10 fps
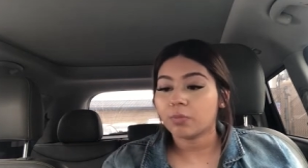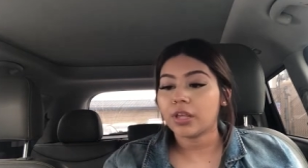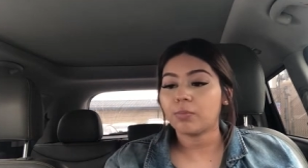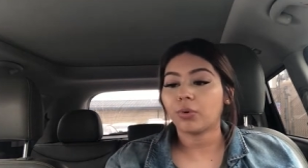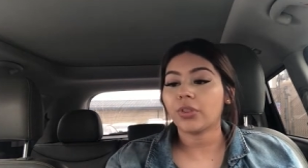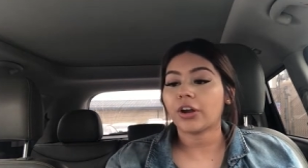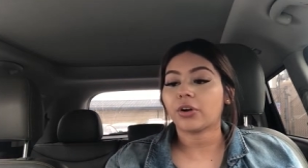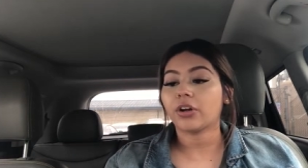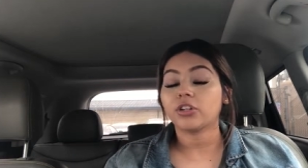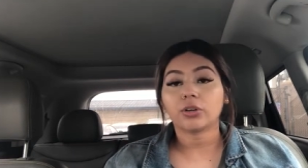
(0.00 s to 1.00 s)
people that
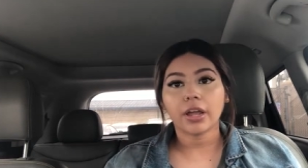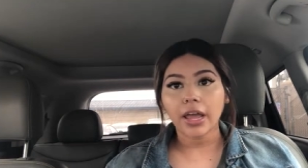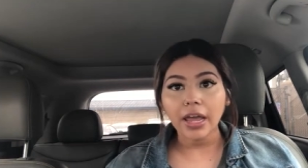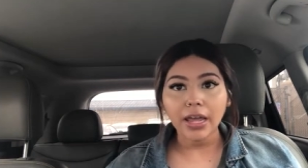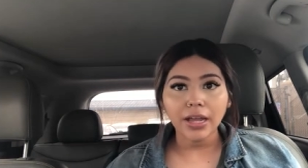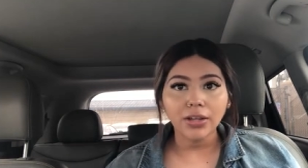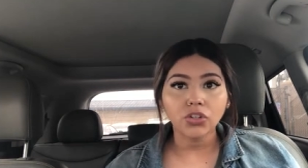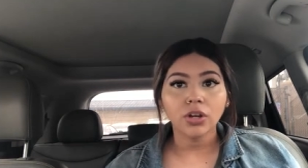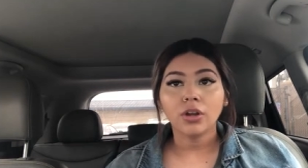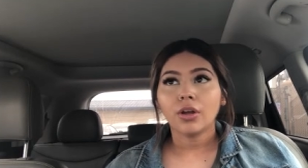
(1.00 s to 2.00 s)
are underage,